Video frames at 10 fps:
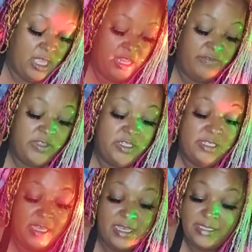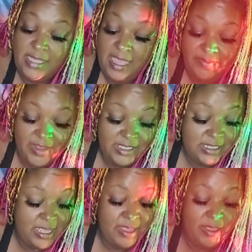And if it does not
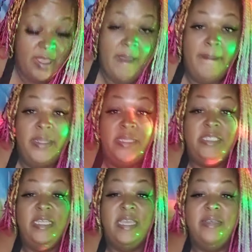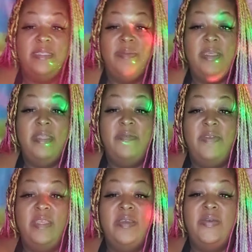resonate, please check out some of the other
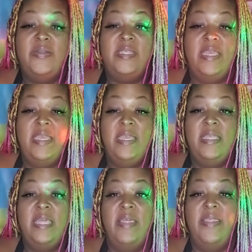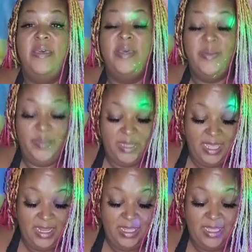videos in the
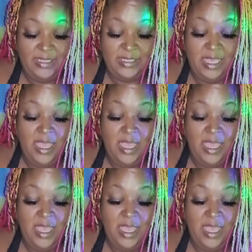playlist.